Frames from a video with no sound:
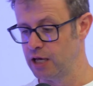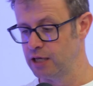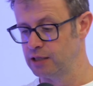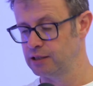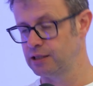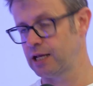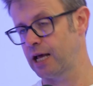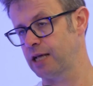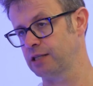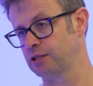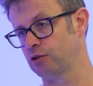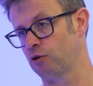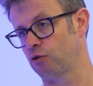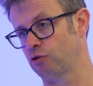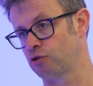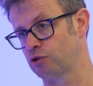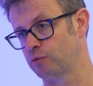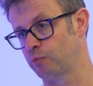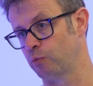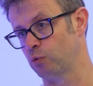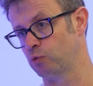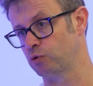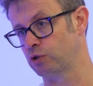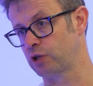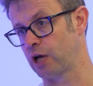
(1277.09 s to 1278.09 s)
test it on a
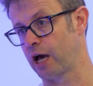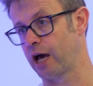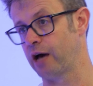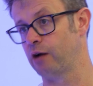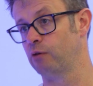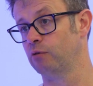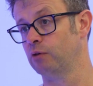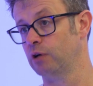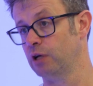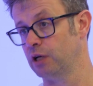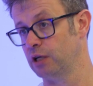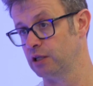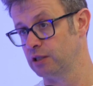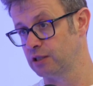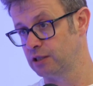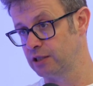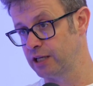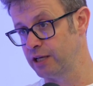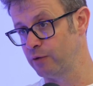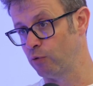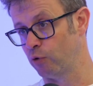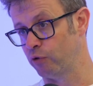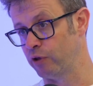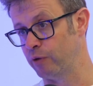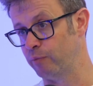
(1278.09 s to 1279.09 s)
small scale, see
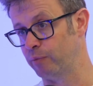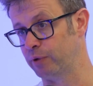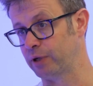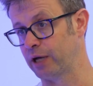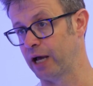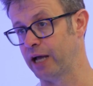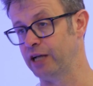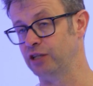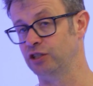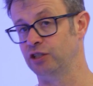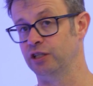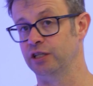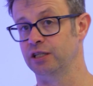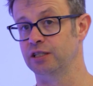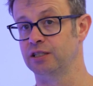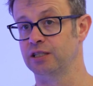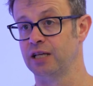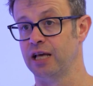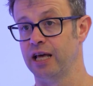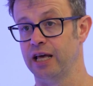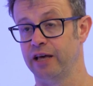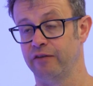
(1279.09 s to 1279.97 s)
what the implication is.